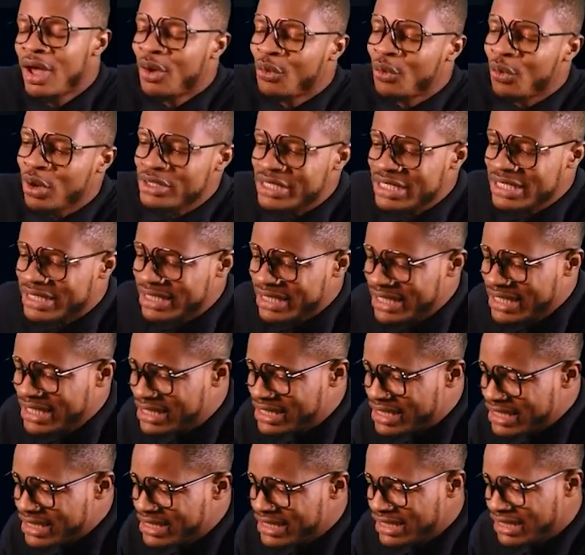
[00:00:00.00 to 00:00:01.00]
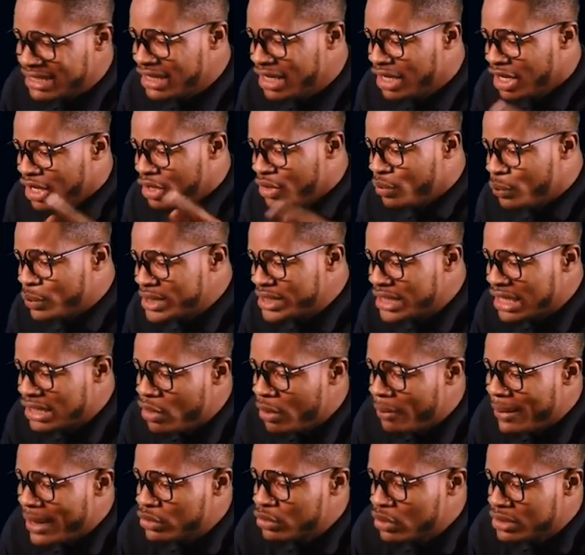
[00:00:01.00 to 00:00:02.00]
What is ETC? We say
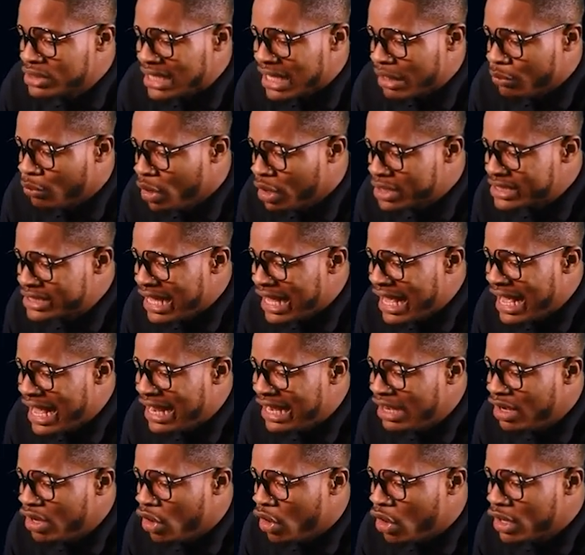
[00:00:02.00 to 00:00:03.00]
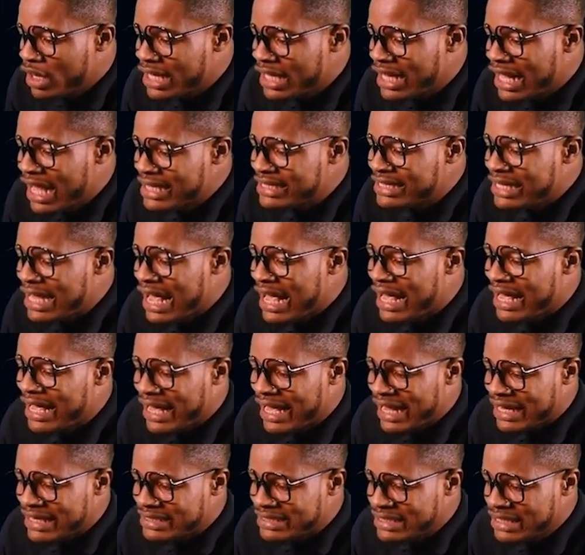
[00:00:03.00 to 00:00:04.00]
nematodes are what?
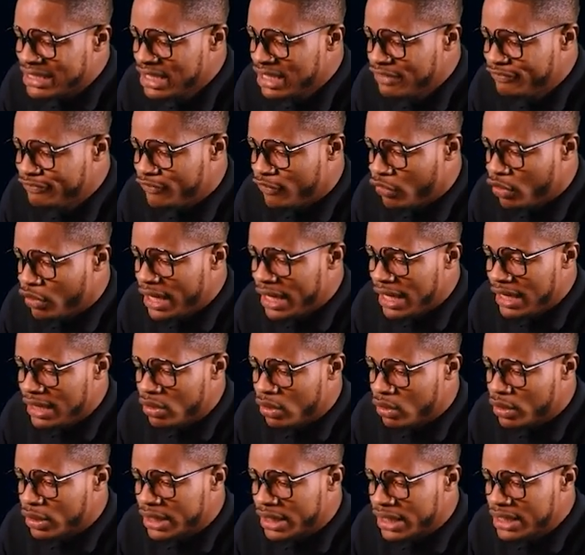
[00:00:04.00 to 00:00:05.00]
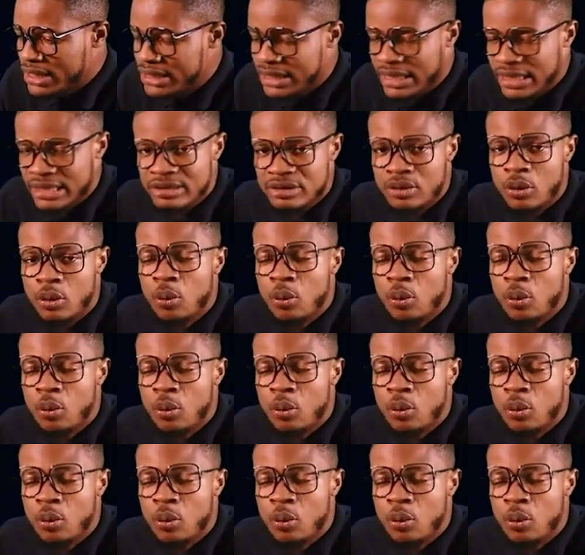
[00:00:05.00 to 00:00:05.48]
Elongated. E for elongated.